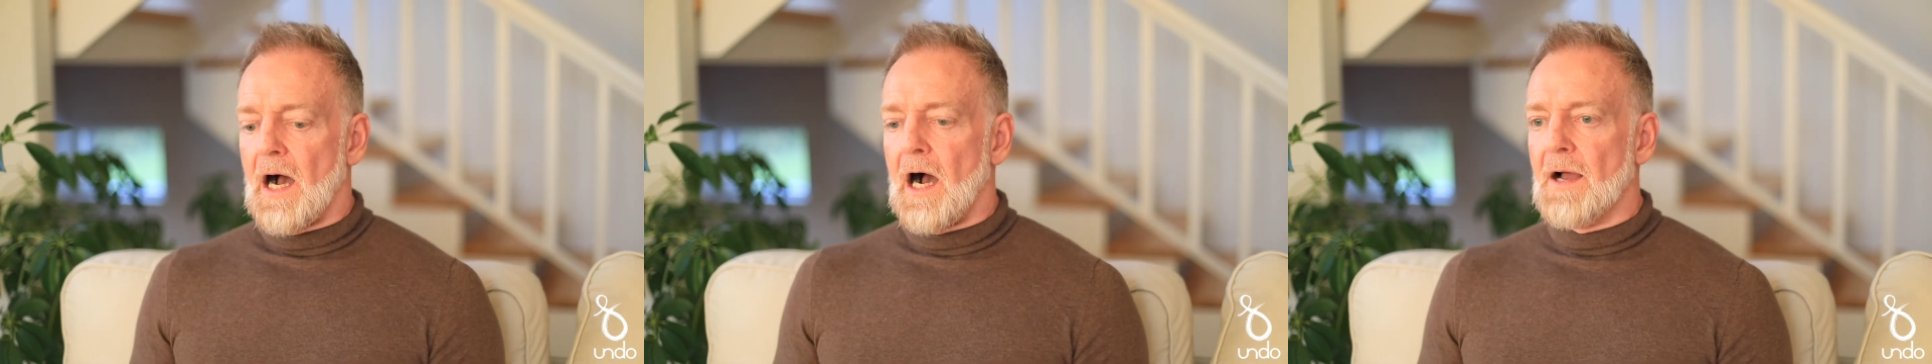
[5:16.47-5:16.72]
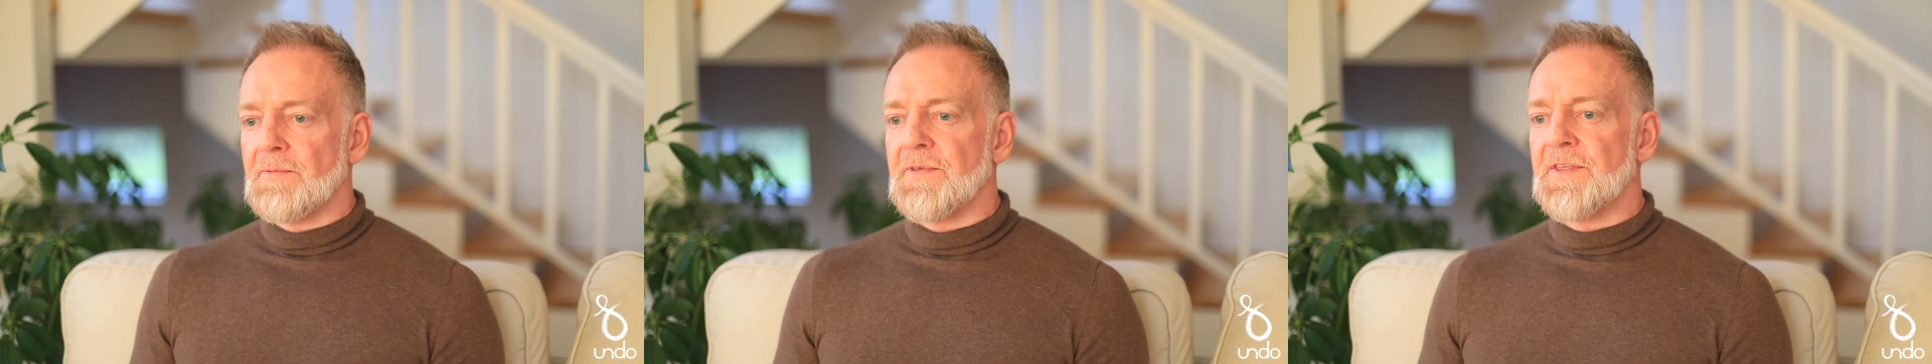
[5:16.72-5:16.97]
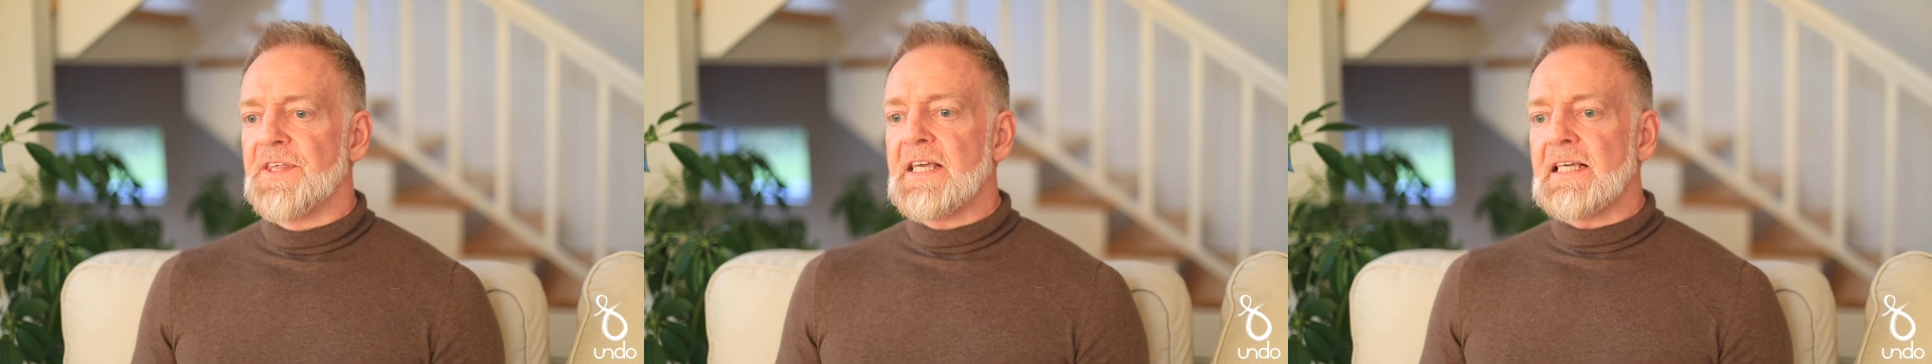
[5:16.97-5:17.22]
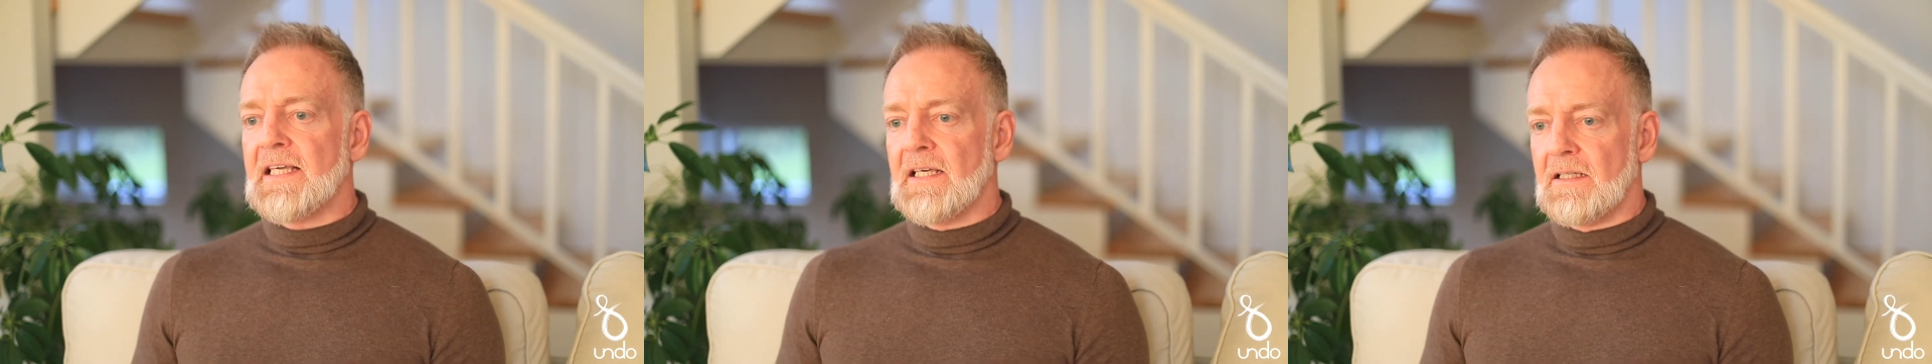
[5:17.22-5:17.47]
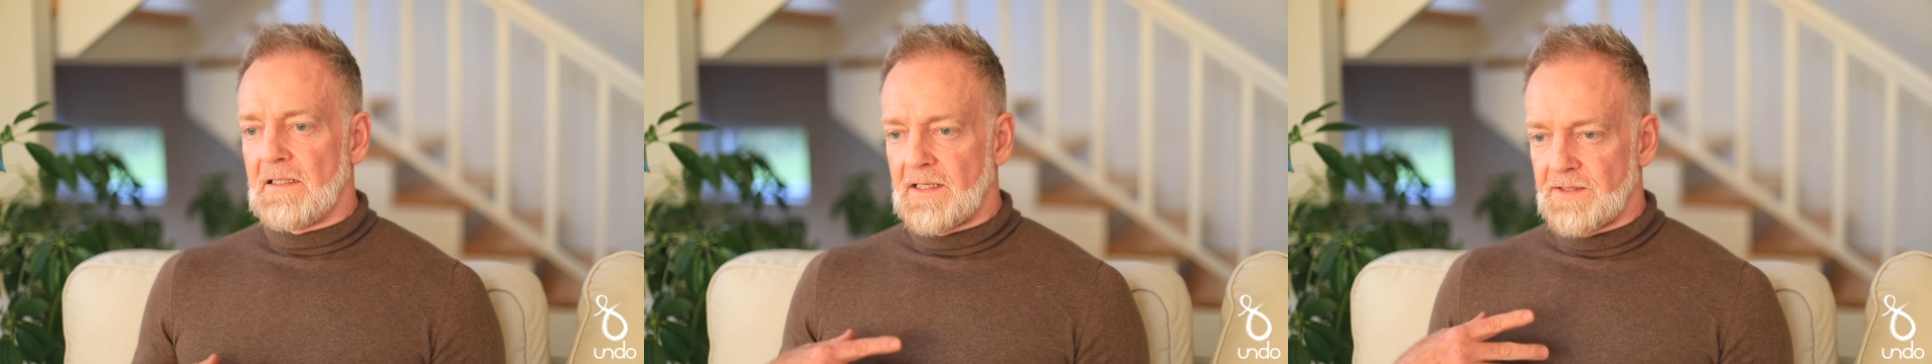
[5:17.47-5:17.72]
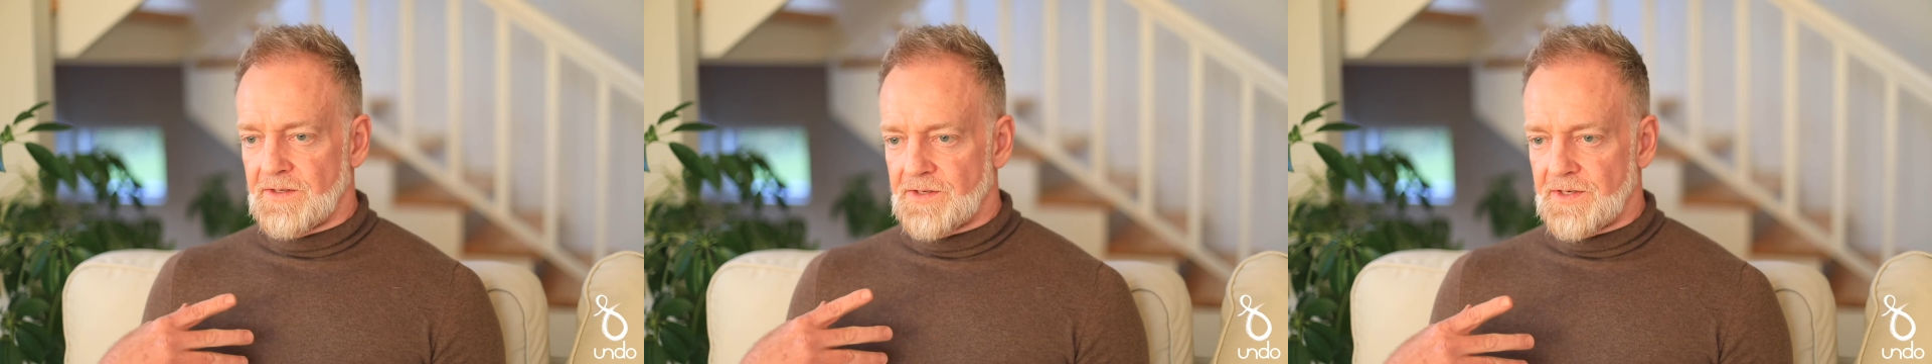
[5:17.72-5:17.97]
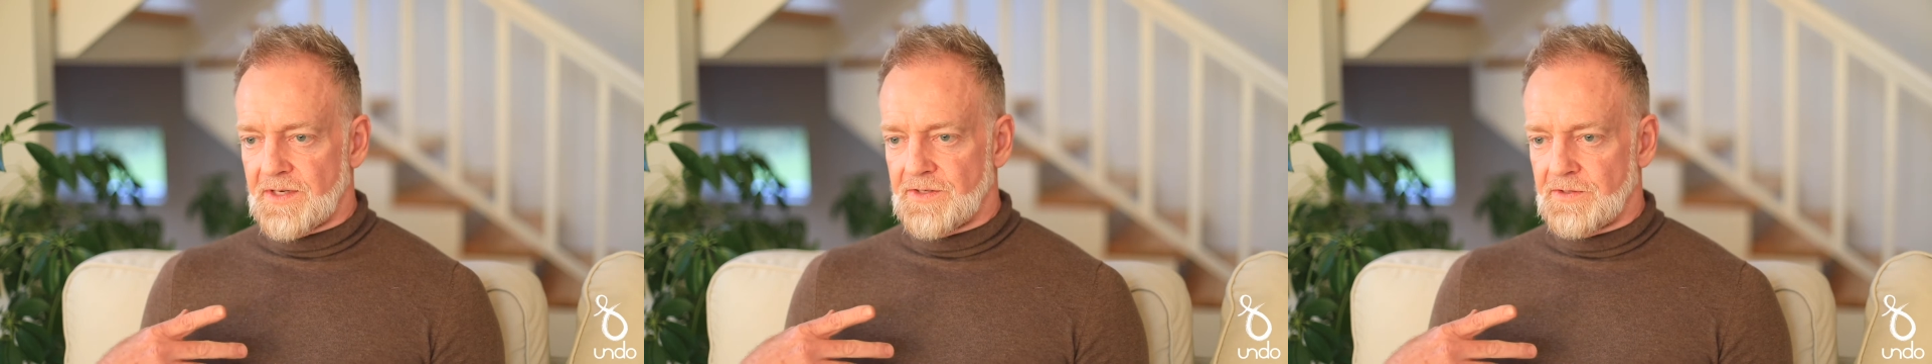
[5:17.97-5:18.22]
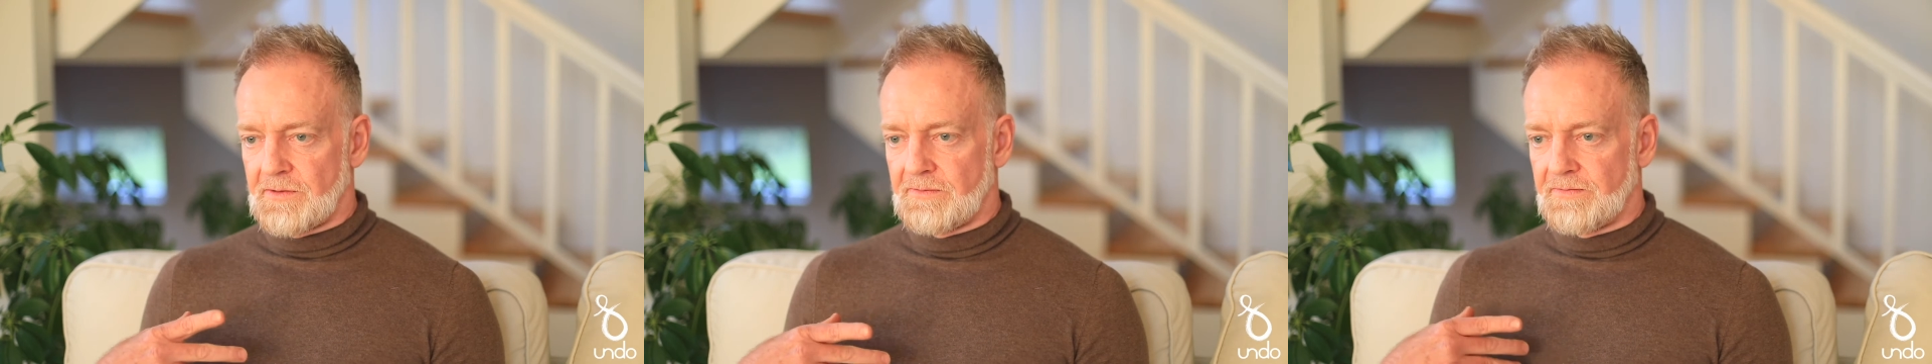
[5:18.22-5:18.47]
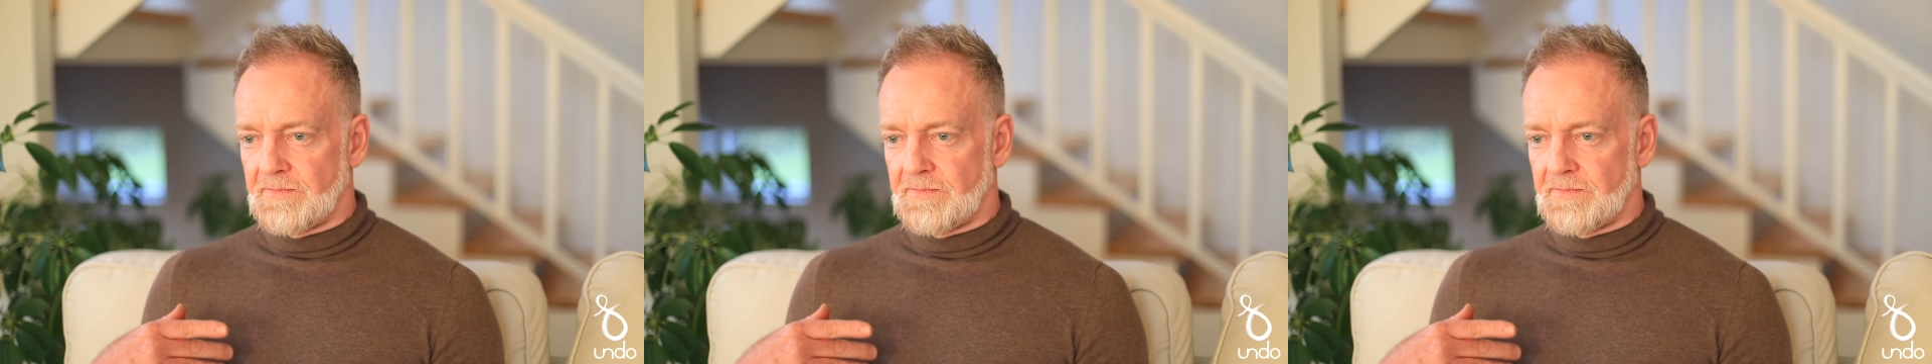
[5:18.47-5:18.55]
I'm thinking in the sense of